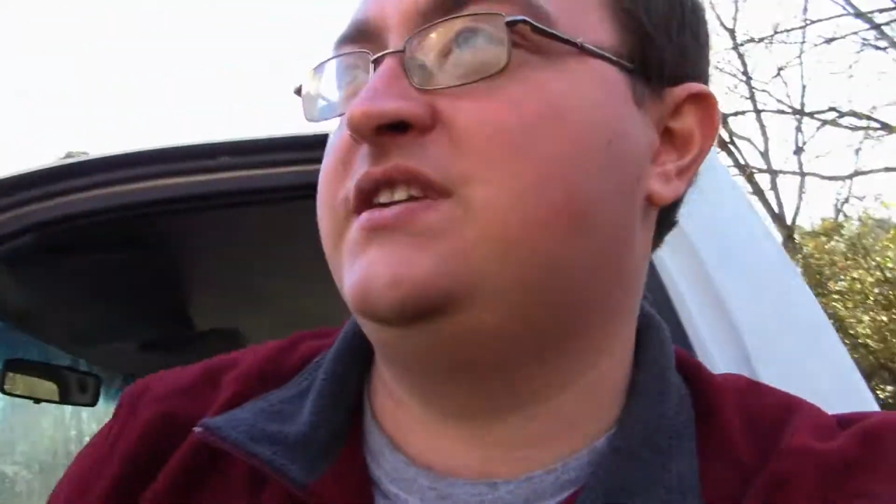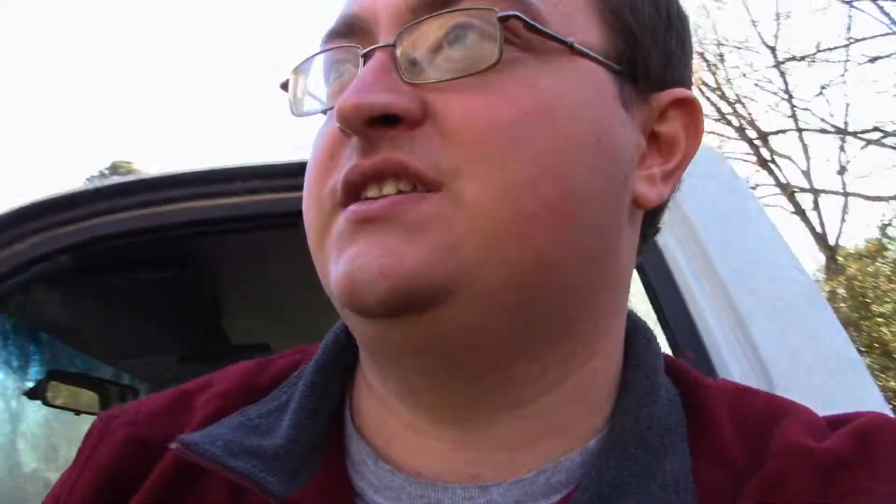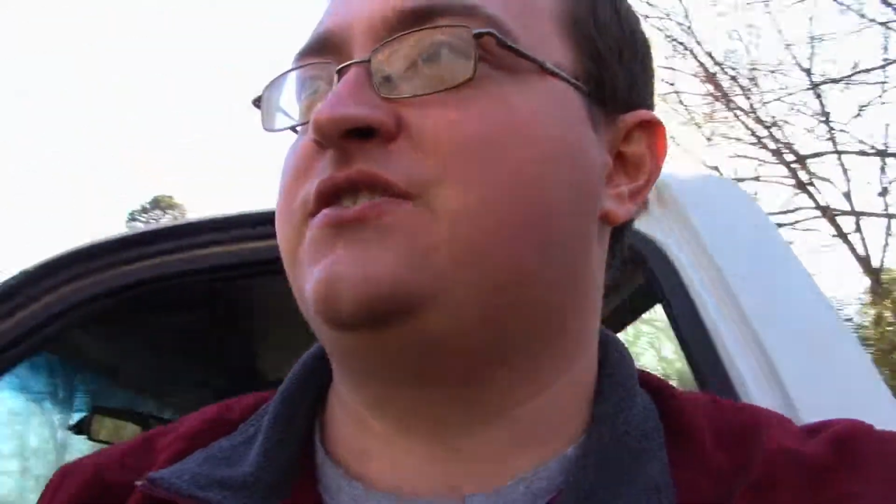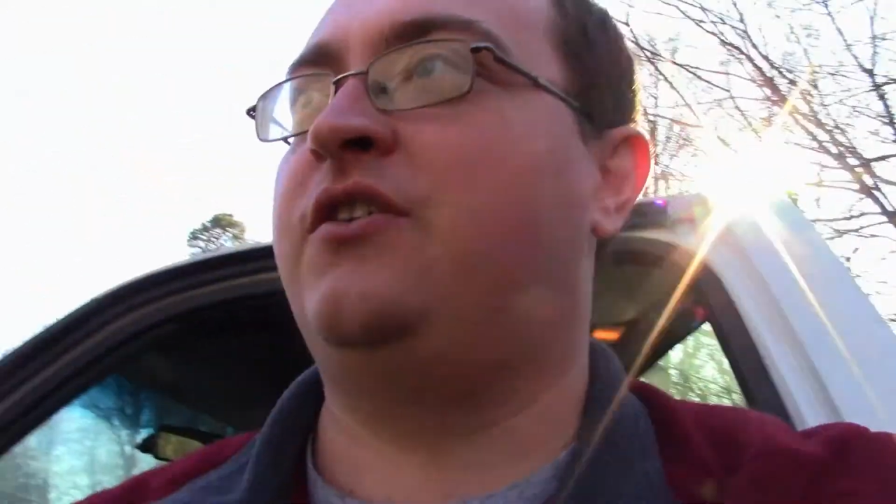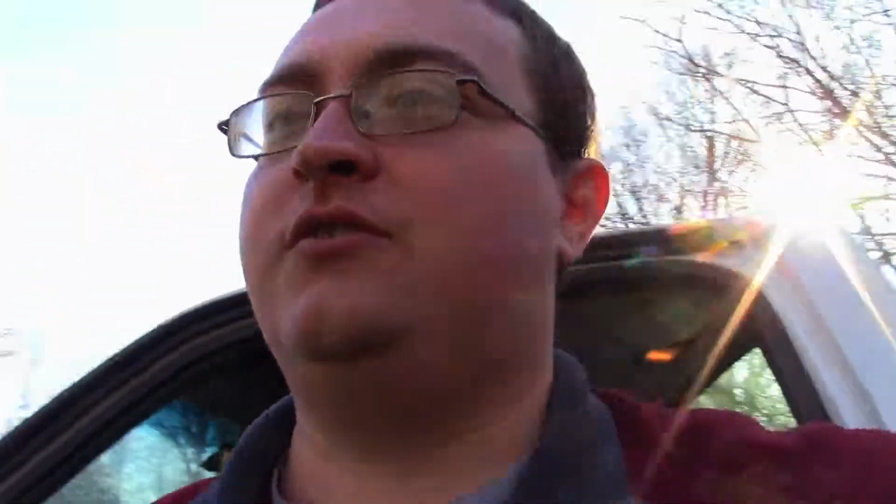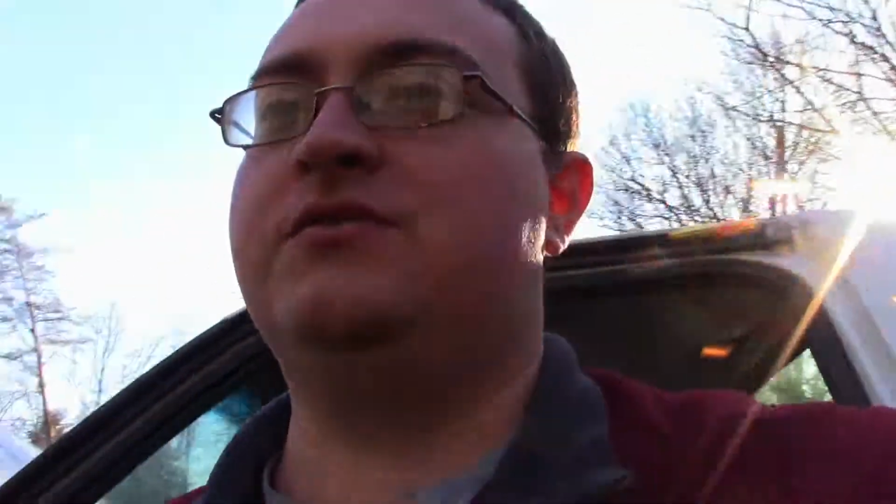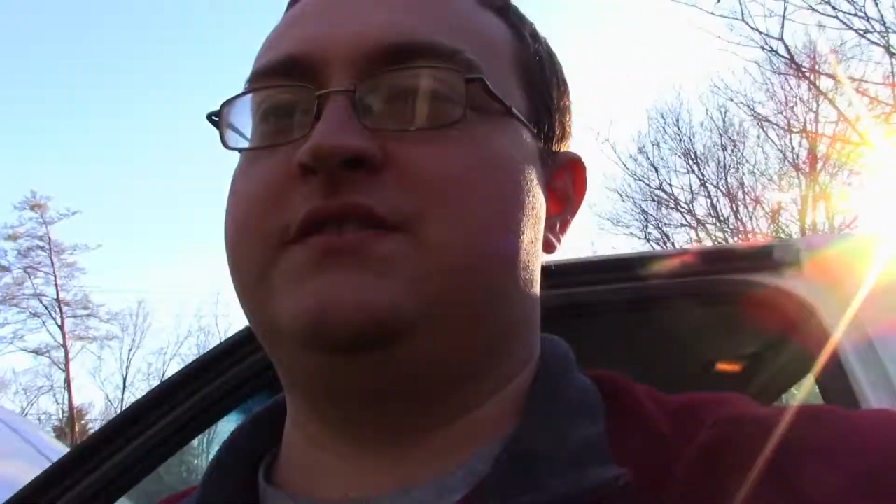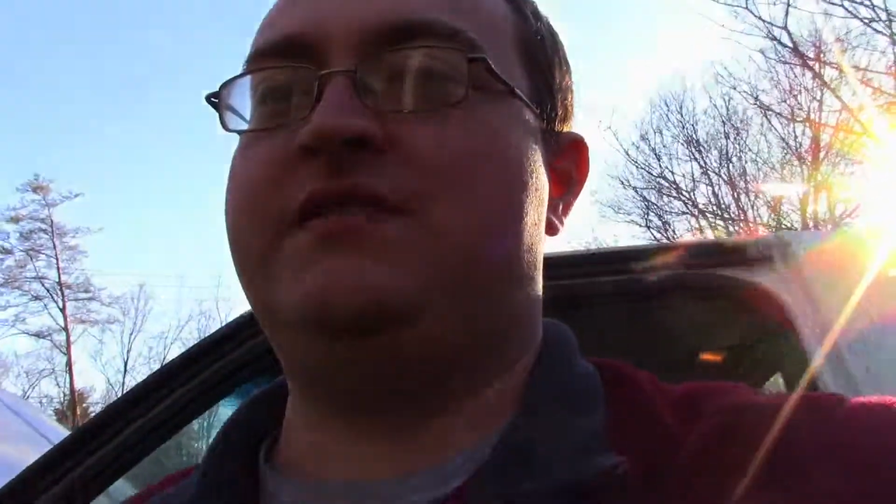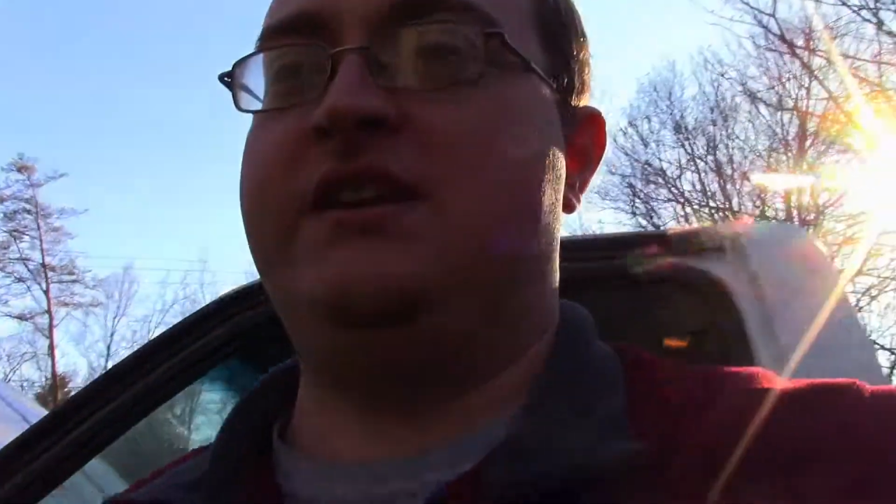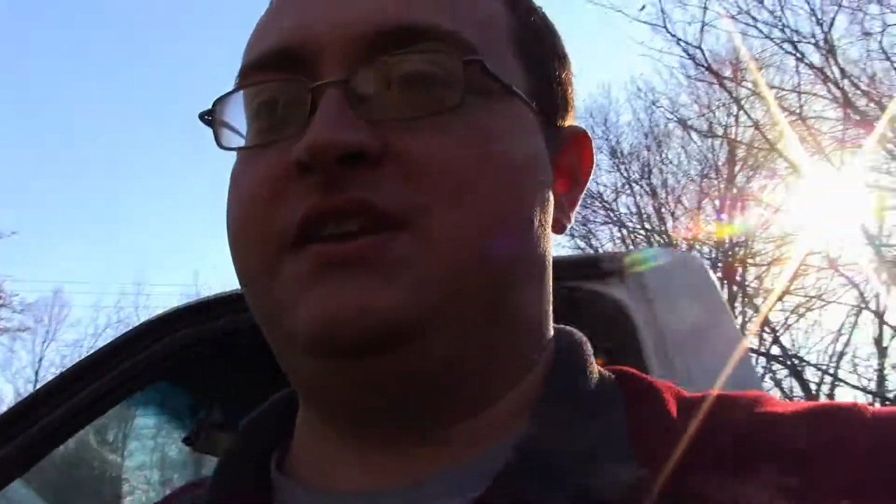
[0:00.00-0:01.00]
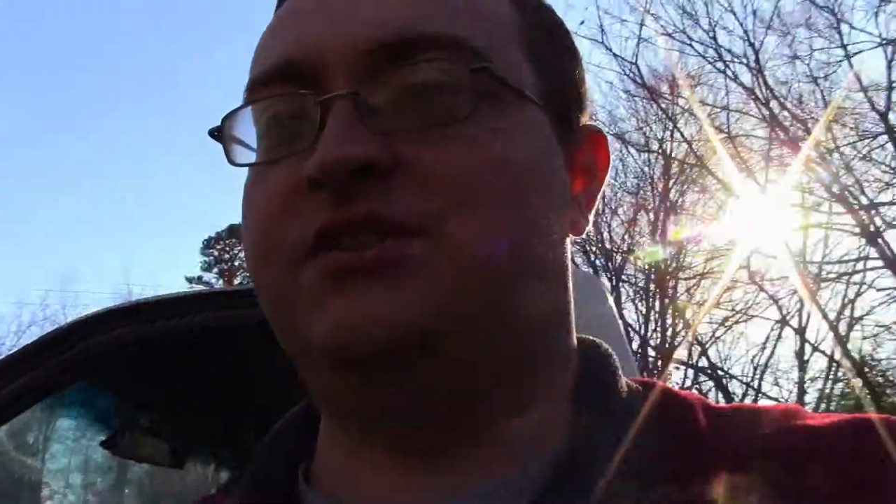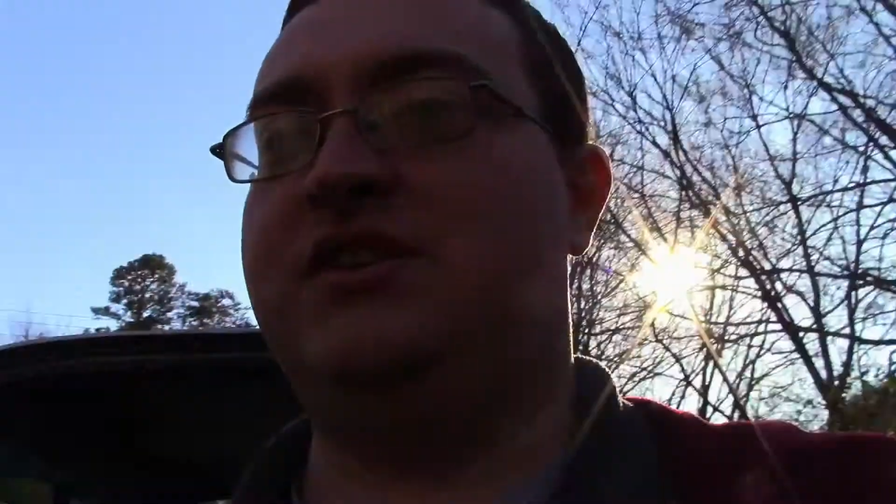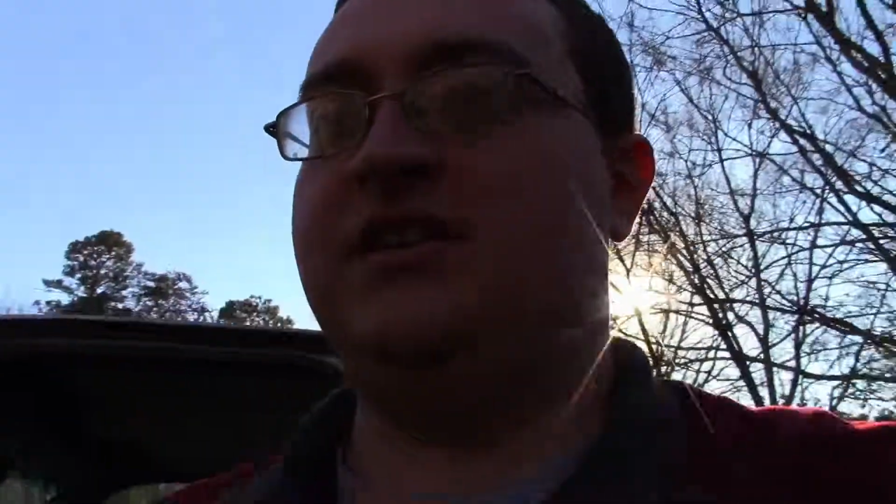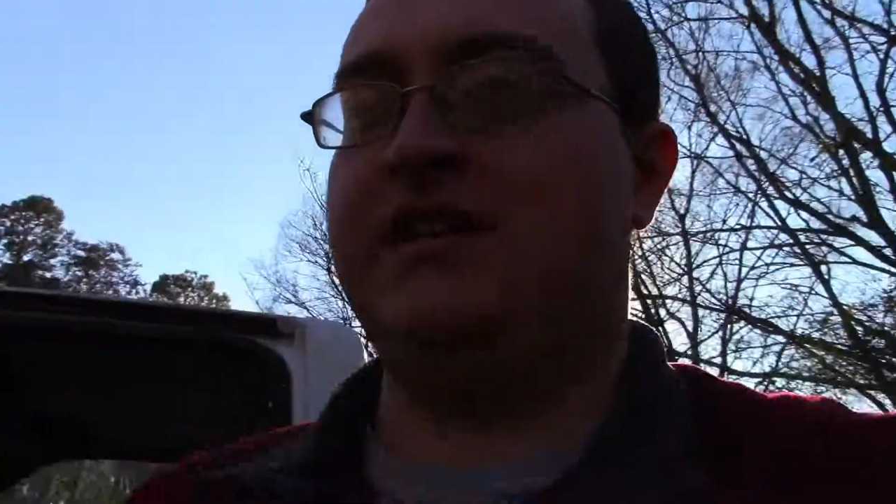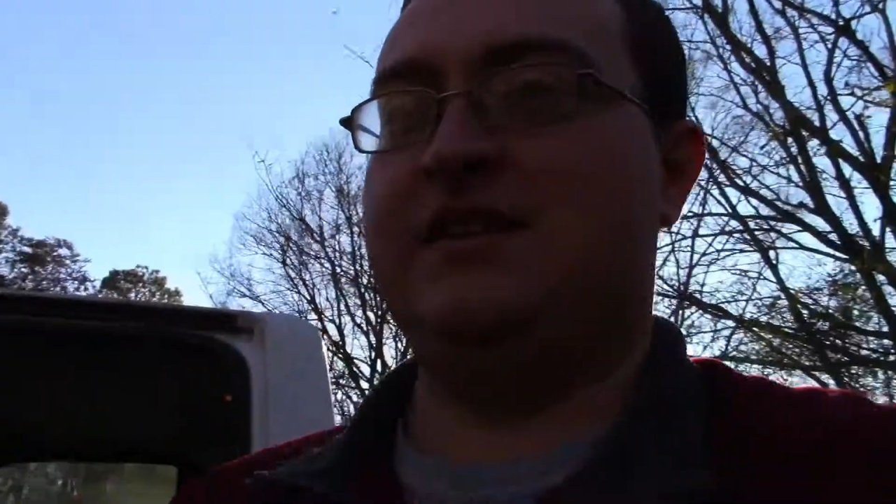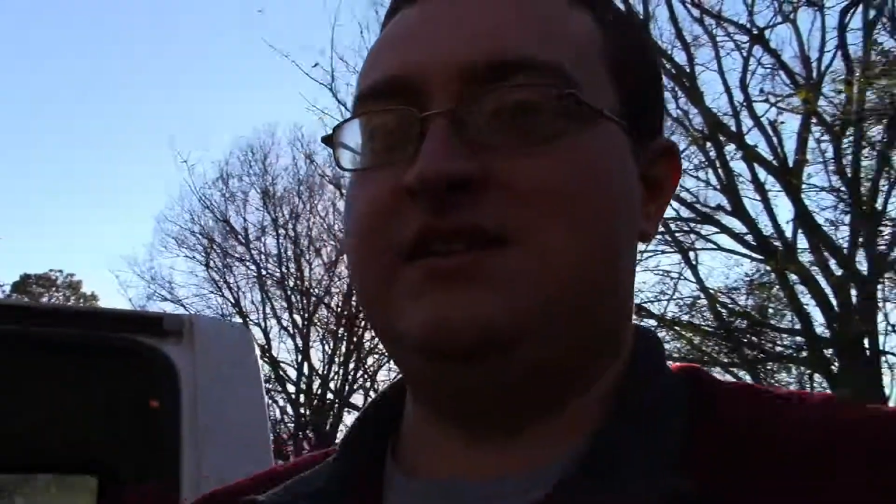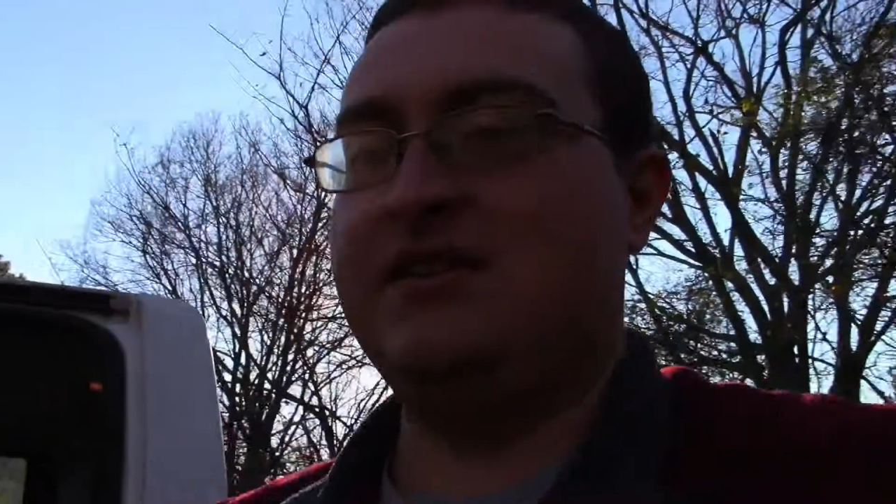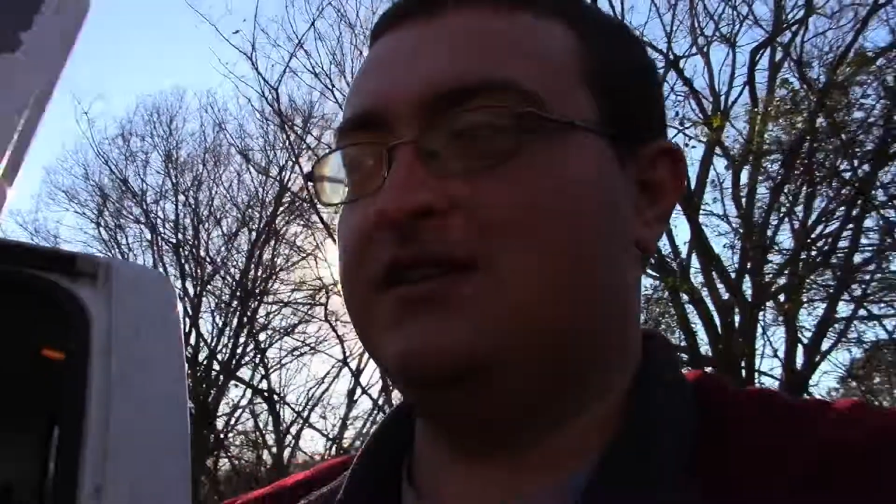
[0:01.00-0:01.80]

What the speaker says: internals of the engine, and